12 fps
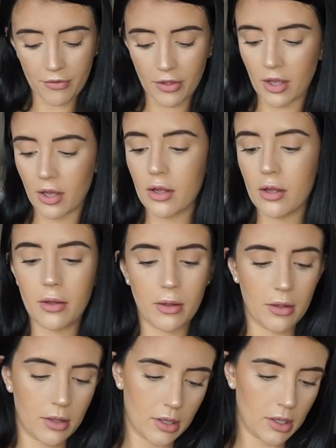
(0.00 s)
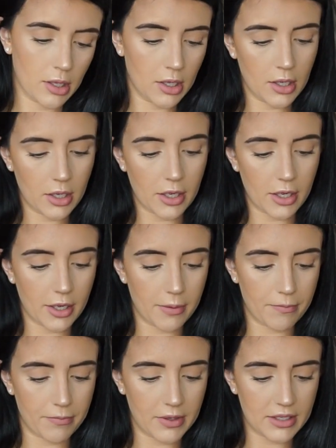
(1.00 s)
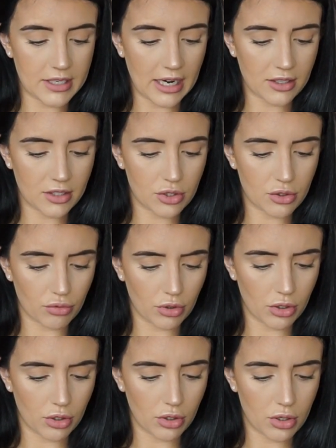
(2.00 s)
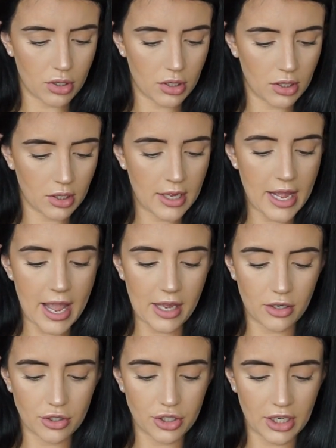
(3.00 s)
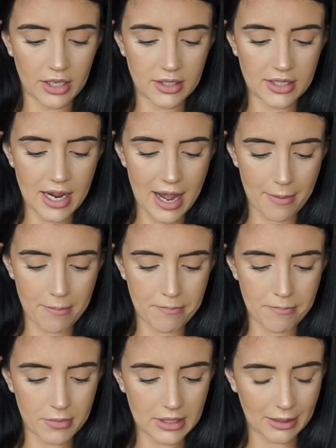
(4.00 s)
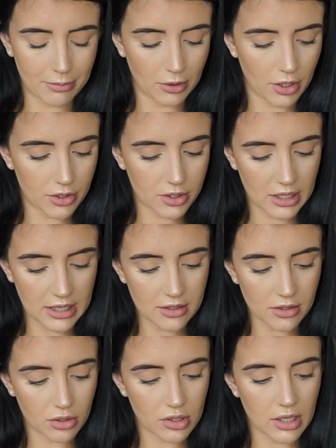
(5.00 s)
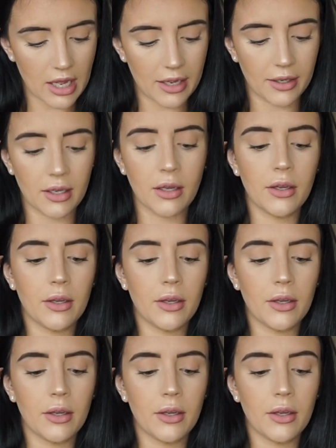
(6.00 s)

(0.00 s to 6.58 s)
The Dextro Energy tablets, these are just like